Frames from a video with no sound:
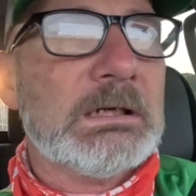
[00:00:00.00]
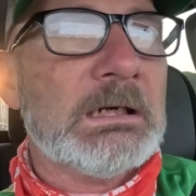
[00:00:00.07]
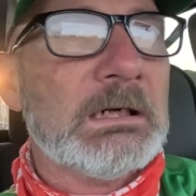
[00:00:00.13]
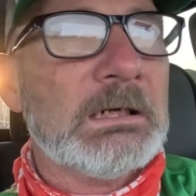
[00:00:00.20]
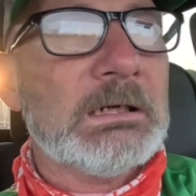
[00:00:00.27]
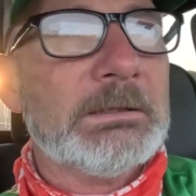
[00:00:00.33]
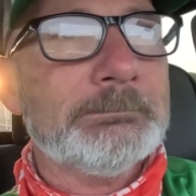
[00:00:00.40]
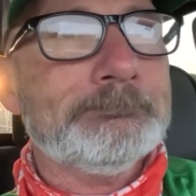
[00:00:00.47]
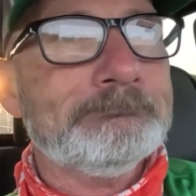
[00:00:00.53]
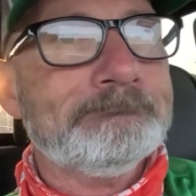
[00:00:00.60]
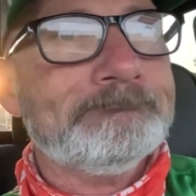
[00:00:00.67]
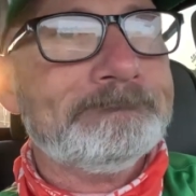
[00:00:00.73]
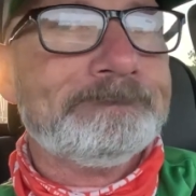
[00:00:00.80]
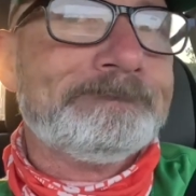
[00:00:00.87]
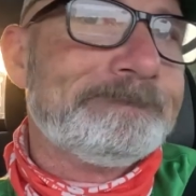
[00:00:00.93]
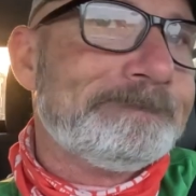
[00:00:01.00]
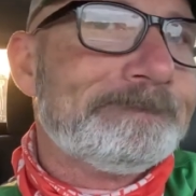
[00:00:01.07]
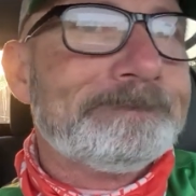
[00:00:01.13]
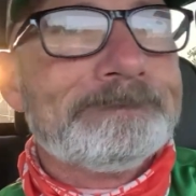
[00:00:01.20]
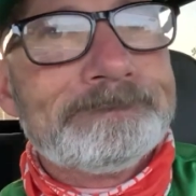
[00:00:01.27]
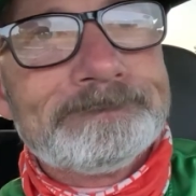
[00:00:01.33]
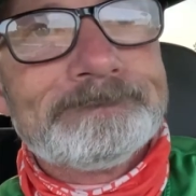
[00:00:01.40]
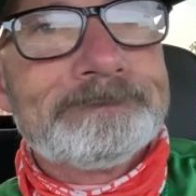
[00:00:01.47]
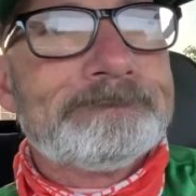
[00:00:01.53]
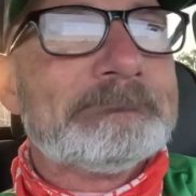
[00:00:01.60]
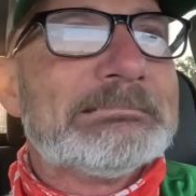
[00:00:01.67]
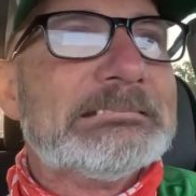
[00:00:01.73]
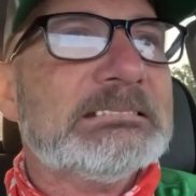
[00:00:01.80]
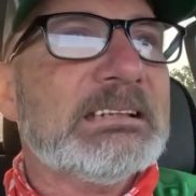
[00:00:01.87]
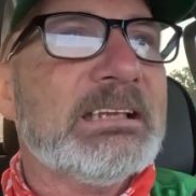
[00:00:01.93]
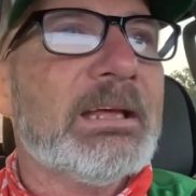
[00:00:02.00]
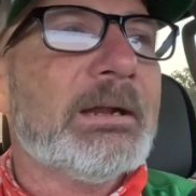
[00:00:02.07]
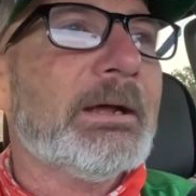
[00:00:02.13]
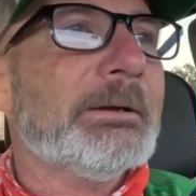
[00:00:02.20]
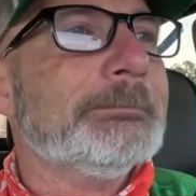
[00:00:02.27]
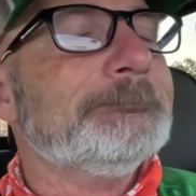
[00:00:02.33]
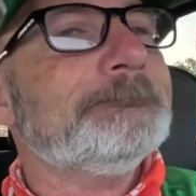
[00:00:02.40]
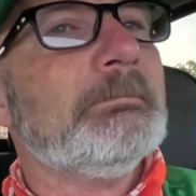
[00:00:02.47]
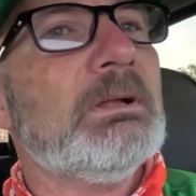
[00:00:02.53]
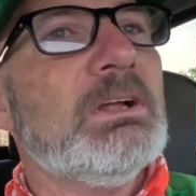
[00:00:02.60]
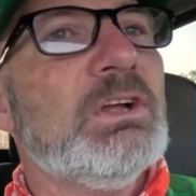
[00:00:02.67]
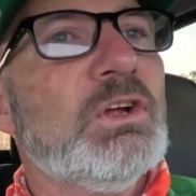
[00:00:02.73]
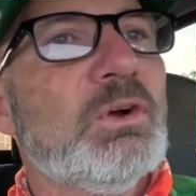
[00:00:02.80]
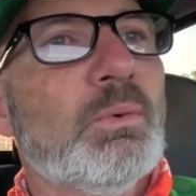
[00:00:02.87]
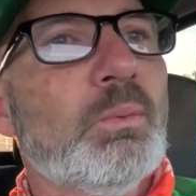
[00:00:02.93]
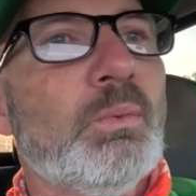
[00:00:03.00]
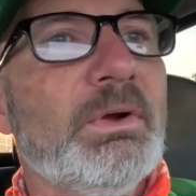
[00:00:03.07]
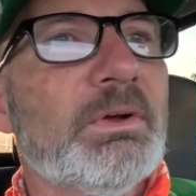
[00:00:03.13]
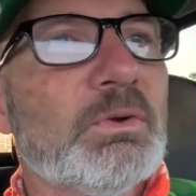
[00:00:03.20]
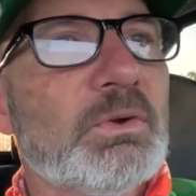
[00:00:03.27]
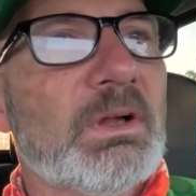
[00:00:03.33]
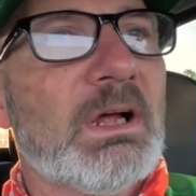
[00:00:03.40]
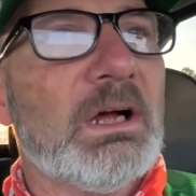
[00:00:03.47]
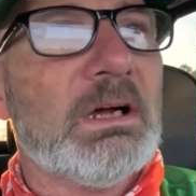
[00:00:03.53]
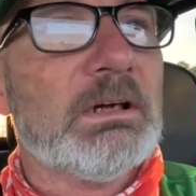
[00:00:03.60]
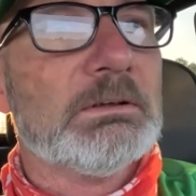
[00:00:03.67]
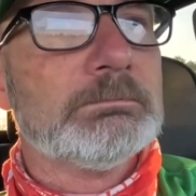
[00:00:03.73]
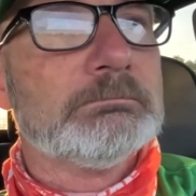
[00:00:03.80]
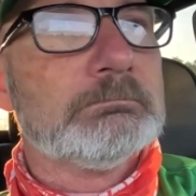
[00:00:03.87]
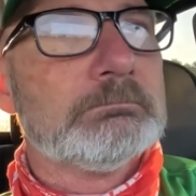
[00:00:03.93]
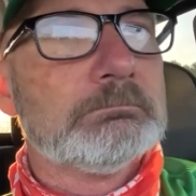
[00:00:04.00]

Um, you know, we'll uh,